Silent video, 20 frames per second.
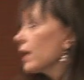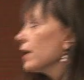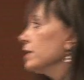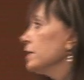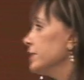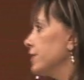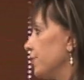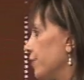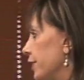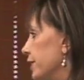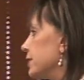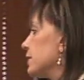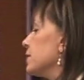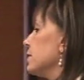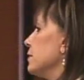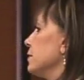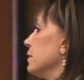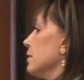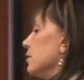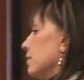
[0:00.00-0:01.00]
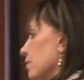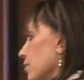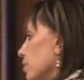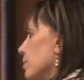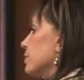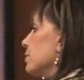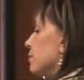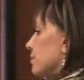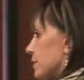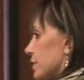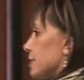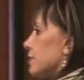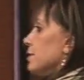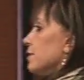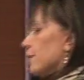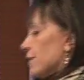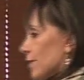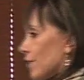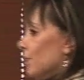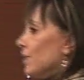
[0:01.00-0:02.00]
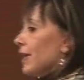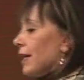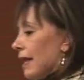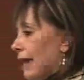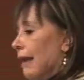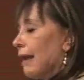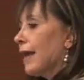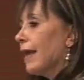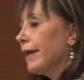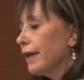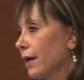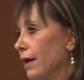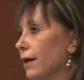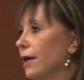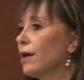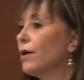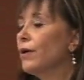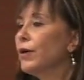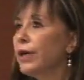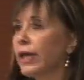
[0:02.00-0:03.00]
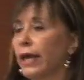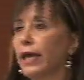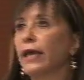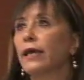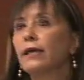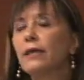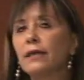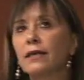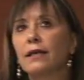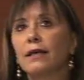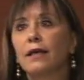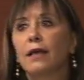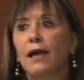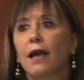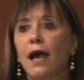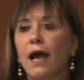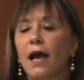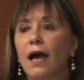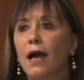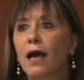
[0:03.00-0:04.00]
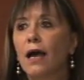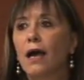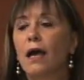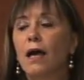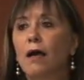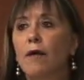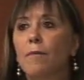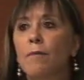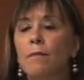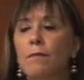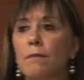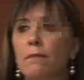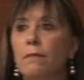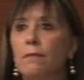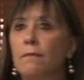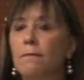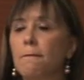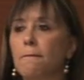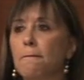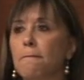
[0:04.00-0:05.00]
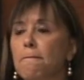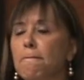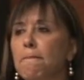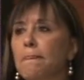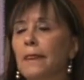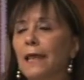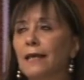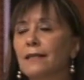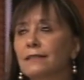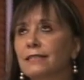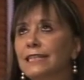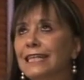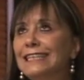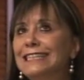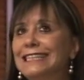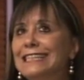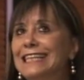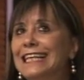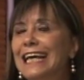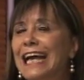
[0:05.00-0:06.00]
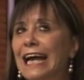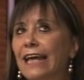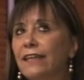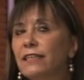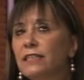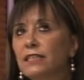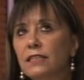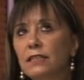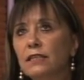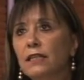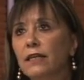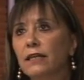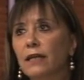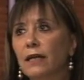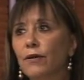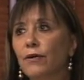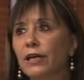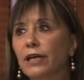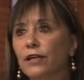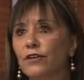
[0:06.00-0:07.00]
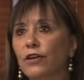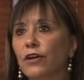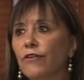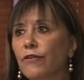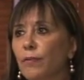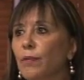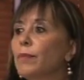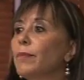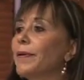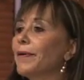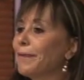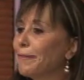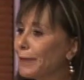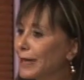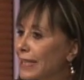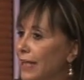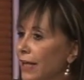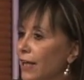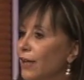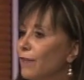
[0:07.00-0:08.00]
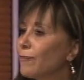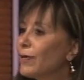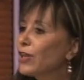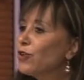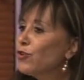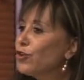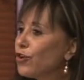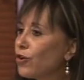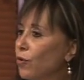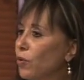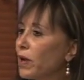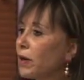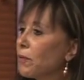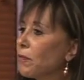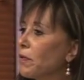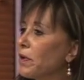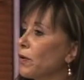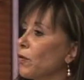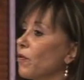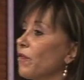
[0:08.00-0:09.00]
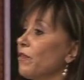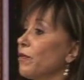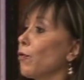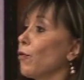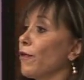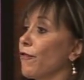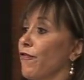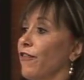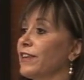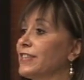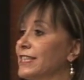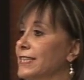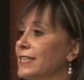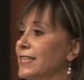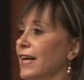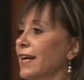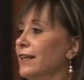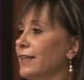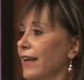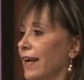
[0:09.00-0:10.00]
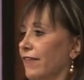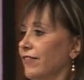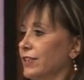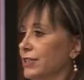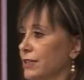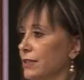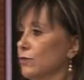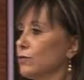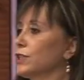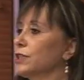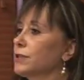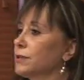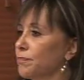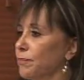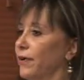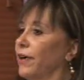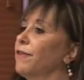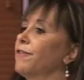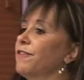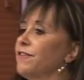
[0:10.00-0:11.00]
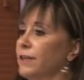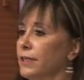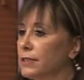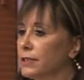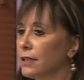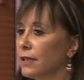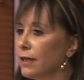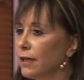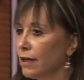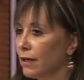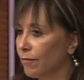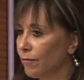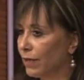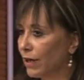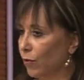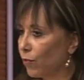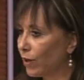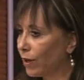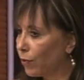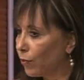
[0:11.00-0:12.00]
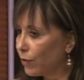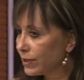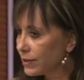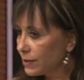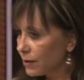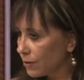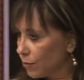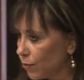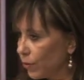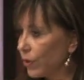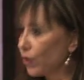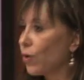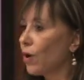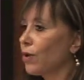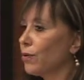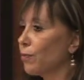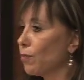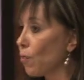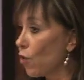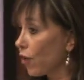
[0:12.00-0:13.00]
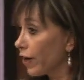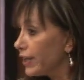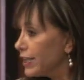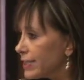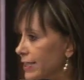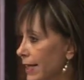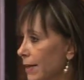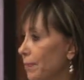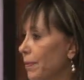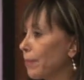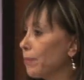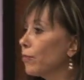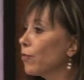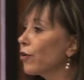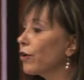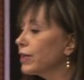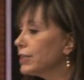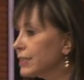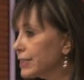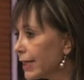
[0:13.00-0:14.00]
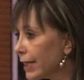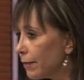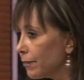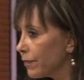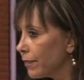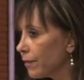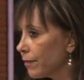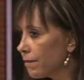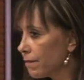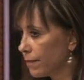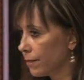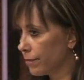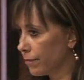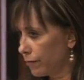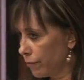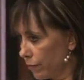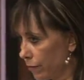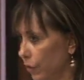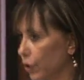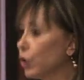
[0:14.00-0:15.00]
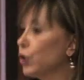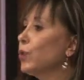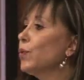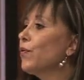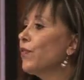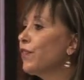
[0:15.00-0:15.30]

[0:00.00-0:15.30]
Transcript: Interesting. It was, you know, like, okay. Um, they say other thing that now I cannot remember. But, but you know, when, when we first start, everything was perfect. But when we, we go more in depth and more in depth, new